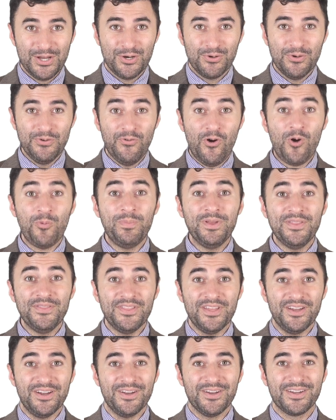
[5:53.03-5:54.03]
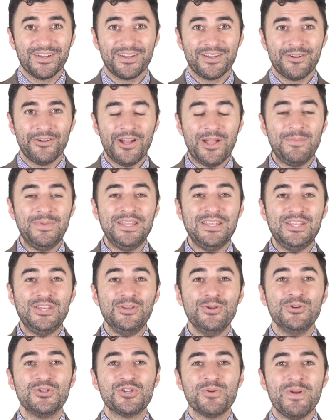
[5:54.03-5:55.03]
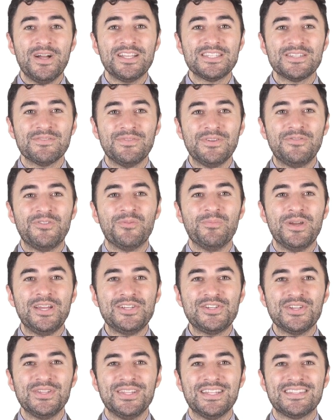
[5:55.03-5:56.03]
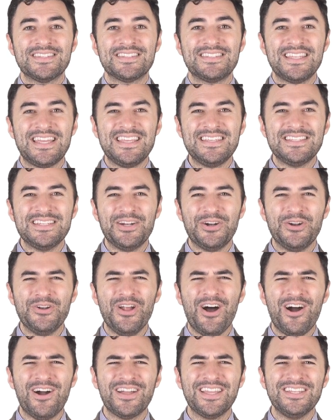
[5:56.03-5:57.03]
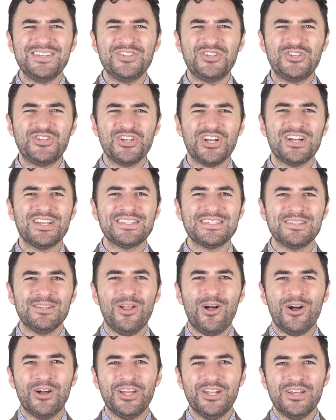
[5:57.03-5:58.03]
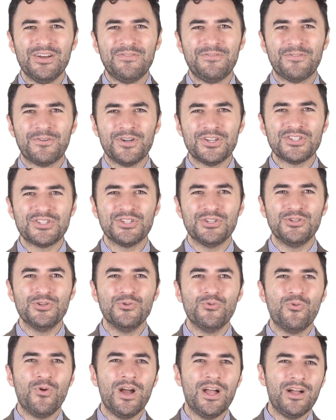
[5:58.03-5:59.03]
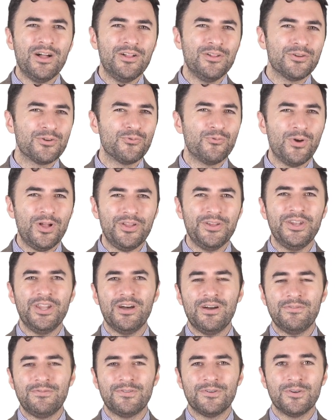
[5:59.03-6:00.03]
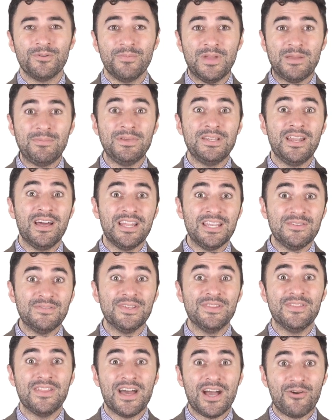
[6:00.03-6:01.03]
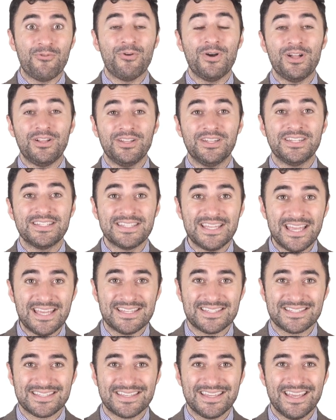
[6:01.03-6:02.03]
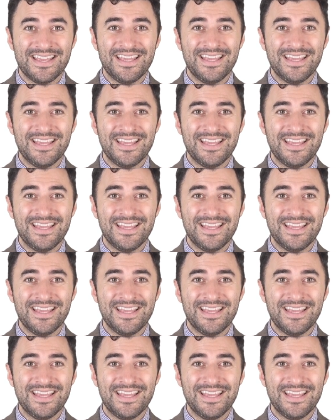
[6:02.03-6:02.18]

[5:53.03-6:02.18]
We've all been there. Cramming huge amounts of information that stays in our noggin just long enough for us to do well or well enough or maybe not even that well on a test.